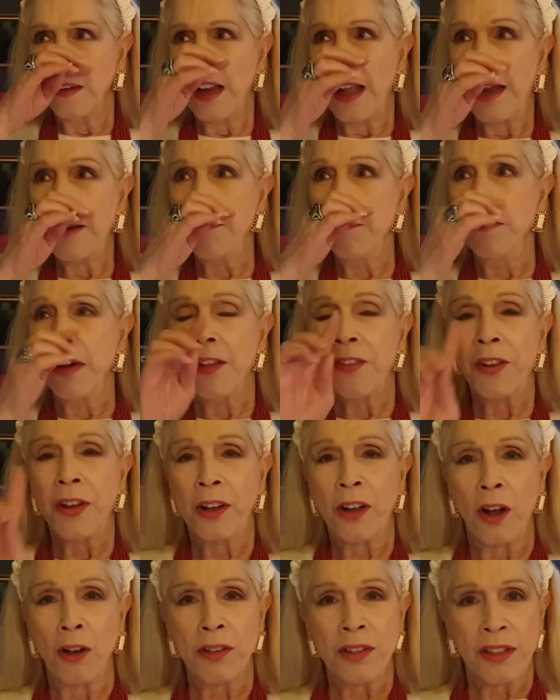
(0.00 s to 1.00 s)
and
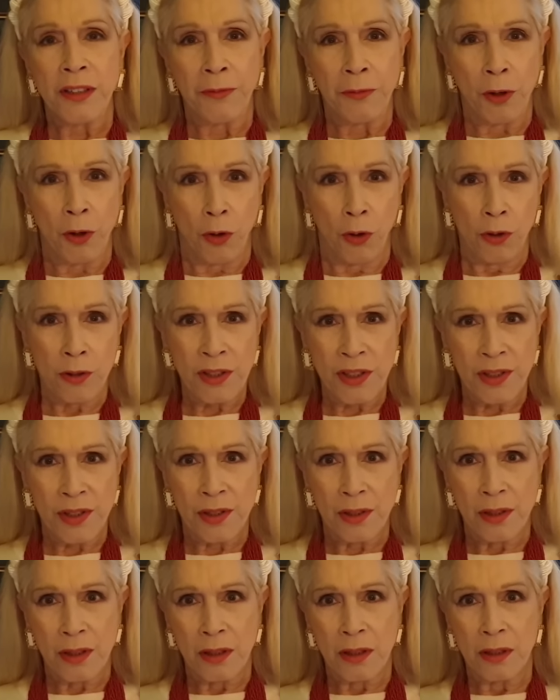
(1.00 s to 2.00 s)
mother got
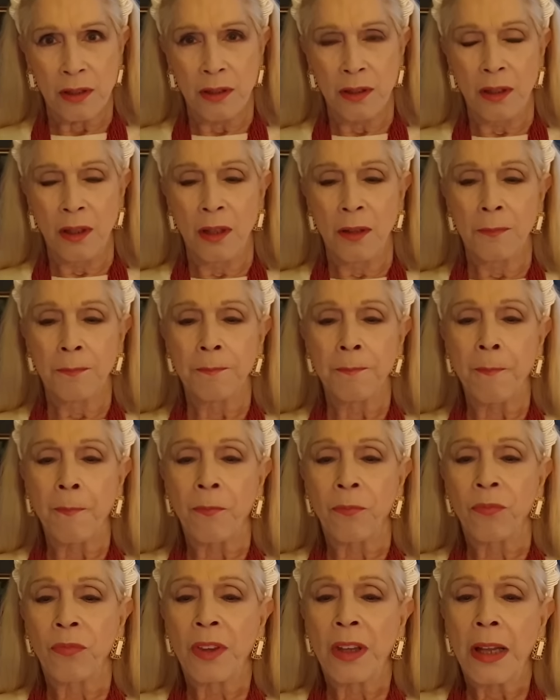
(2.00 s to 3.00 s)
divorced,
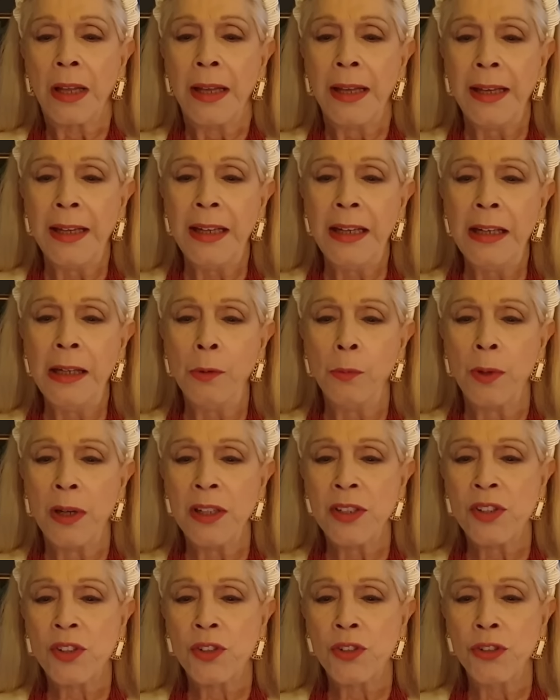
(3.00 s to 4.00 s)
he
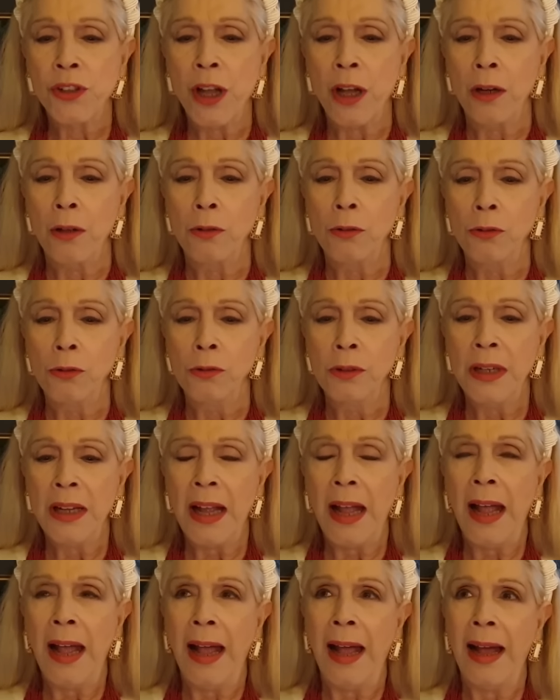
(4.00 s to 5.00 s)
was known
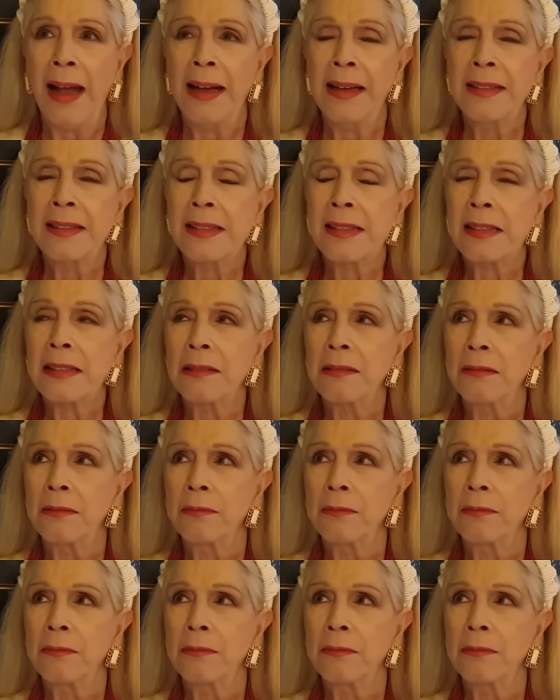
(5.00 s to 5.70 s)
as,